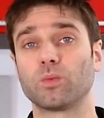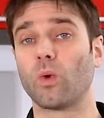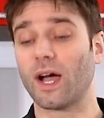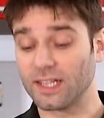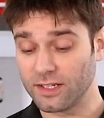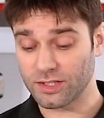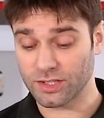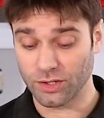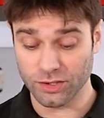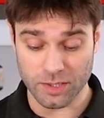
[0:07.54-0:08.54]
widely
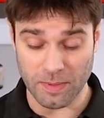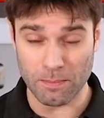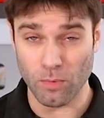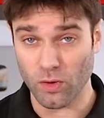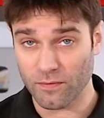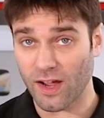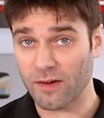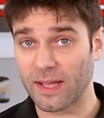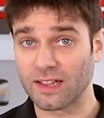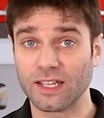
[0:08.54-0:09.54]
understood to be a more
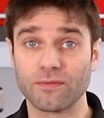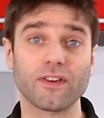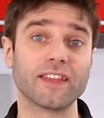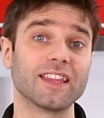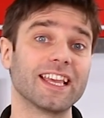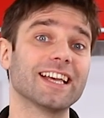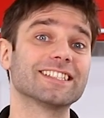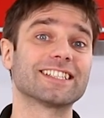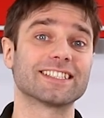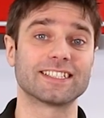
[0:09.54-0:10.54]
environmentally friendly
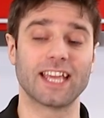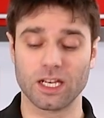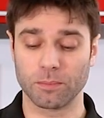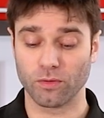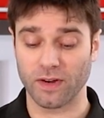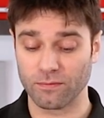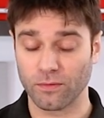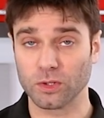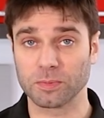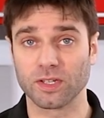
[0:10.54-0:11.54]
and sustainable
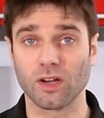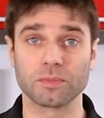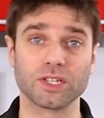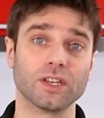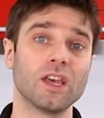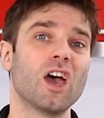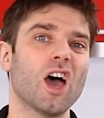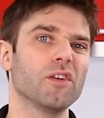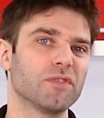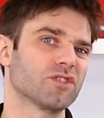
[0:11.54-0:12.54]
reinforcement option
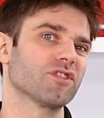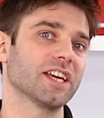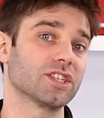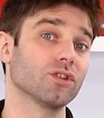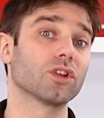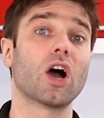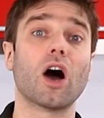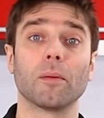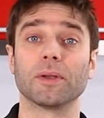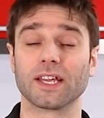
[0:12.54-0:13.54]
over traditional
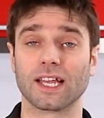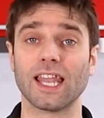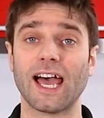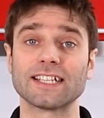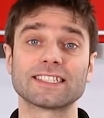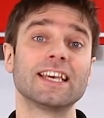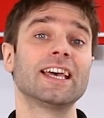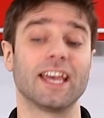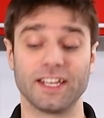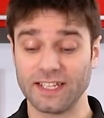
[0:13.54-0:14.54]
carbon and glass
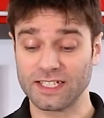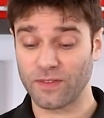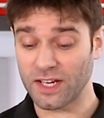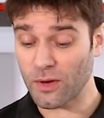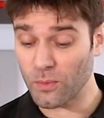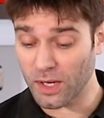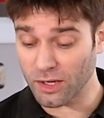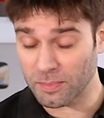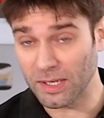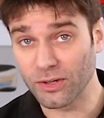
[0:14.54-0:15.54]
and in this video we're
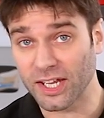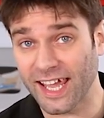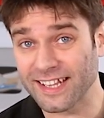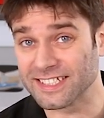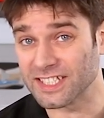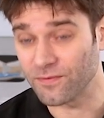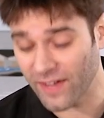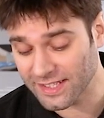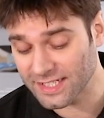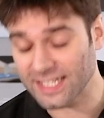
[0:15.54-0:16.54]
going to be looking at its
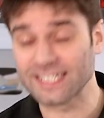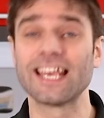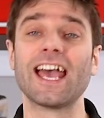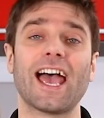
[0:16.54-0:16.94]
advantages